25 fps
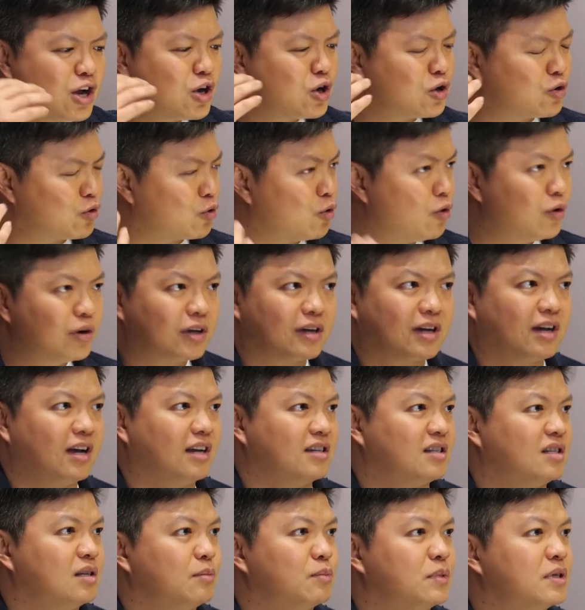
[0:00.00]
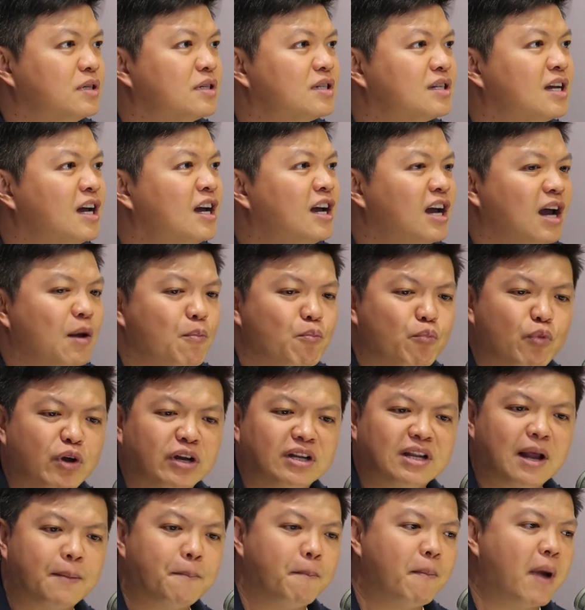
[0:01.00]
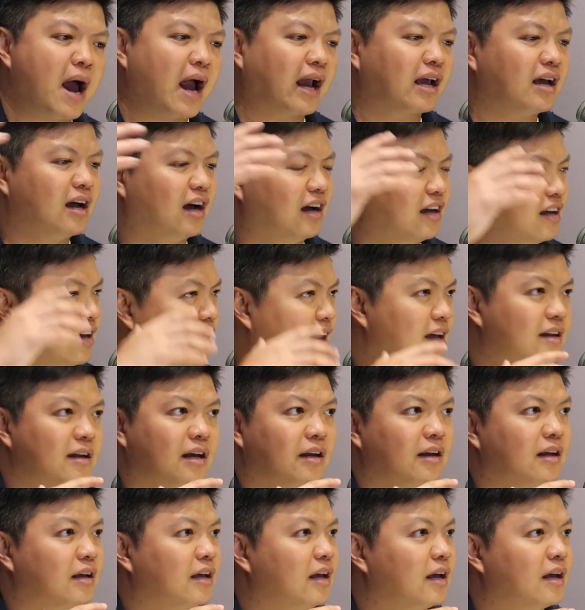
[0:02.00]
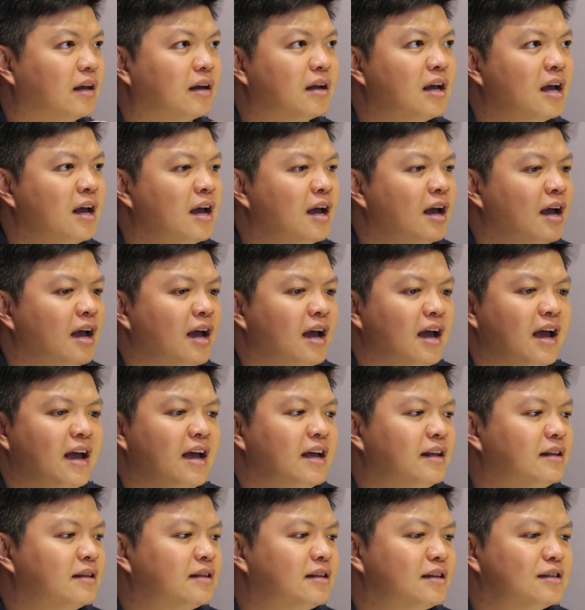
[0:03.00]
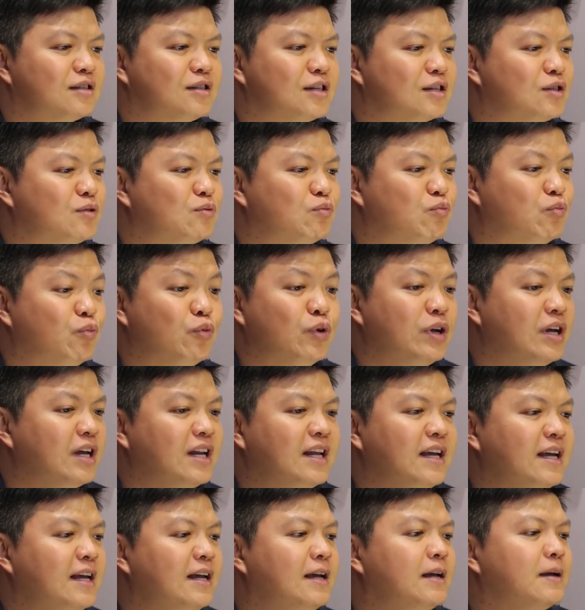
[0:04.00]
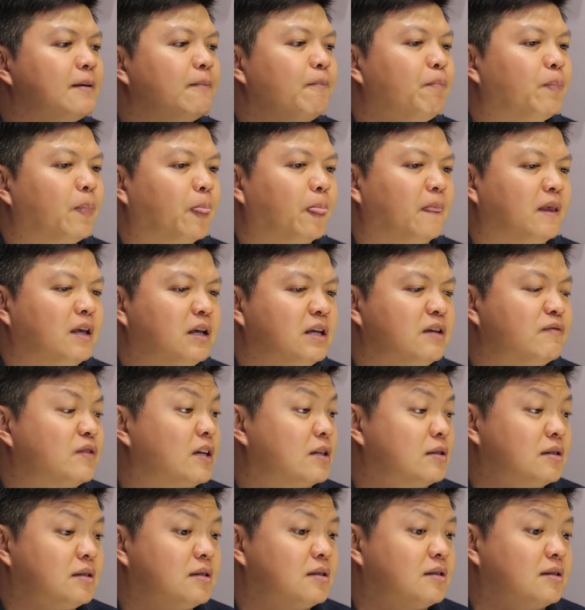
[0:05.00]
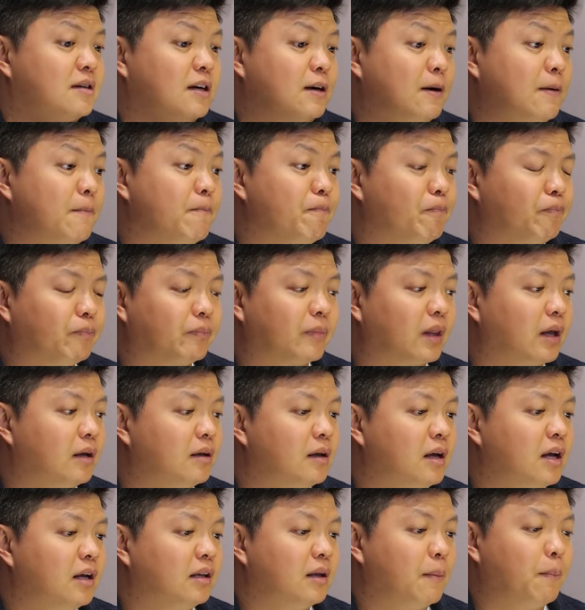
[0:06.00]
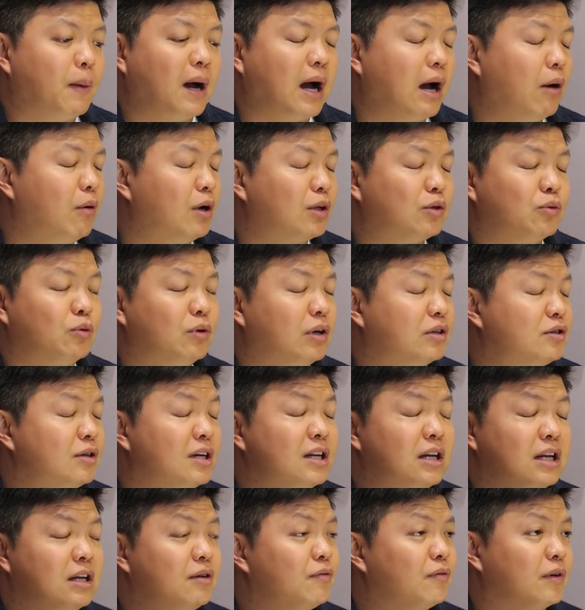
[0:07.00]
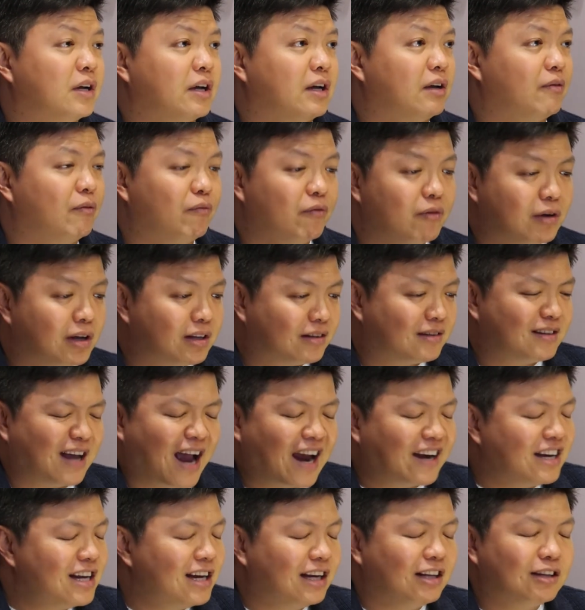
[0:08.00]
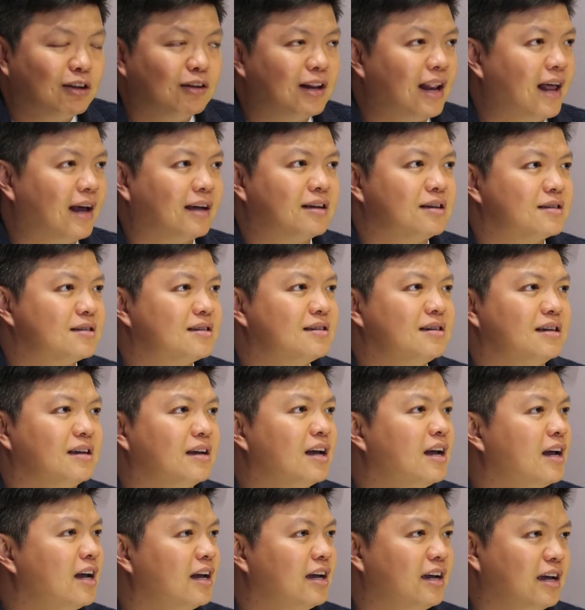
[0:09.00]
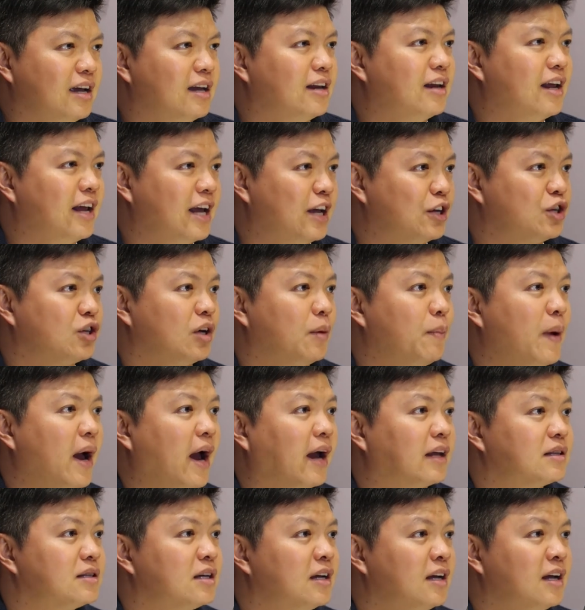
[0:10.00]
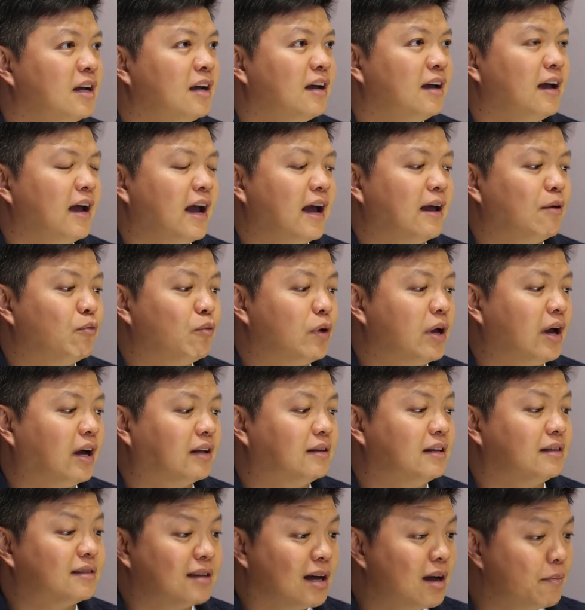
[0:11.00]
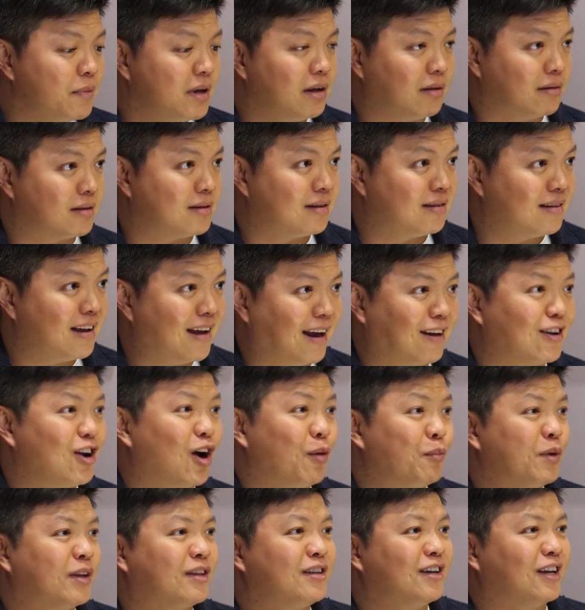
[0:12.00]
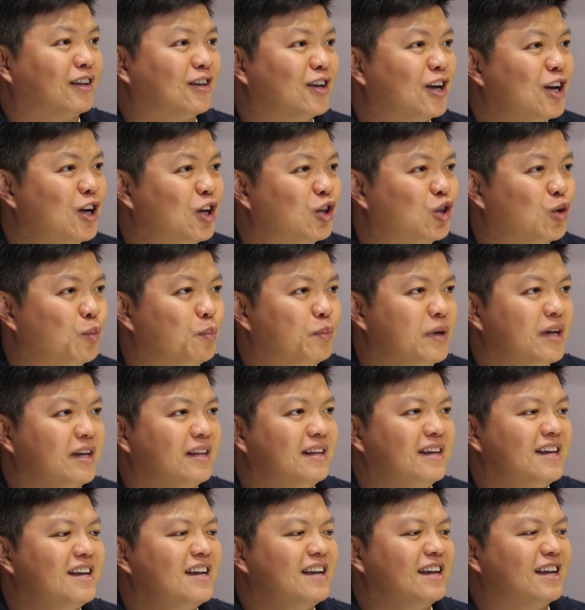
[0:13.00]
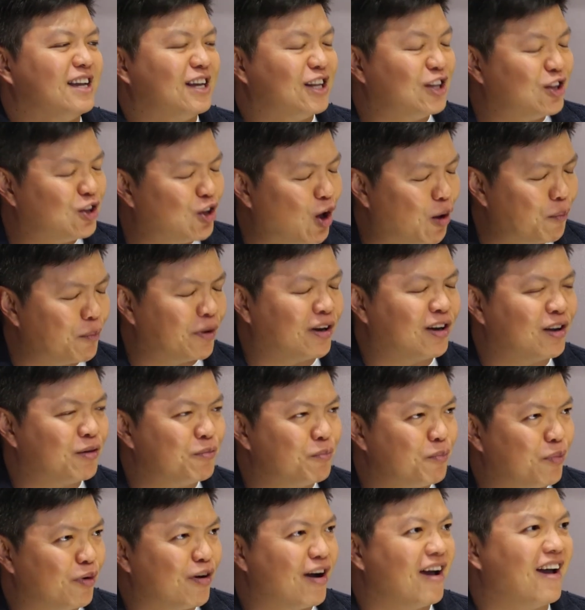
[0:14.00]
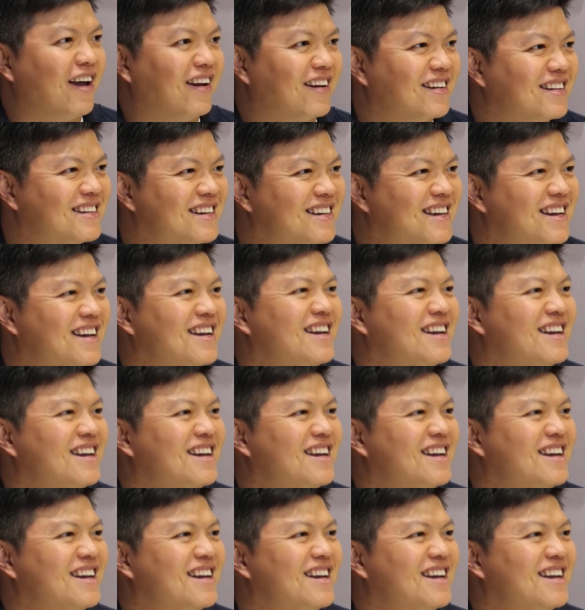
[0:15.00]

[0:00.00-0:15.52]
grow the customers and bring them back again and again. And that just really gives us the power to actually leave a tiny little legacy in Asia Pac. And we are determined and committed to be the dominant brand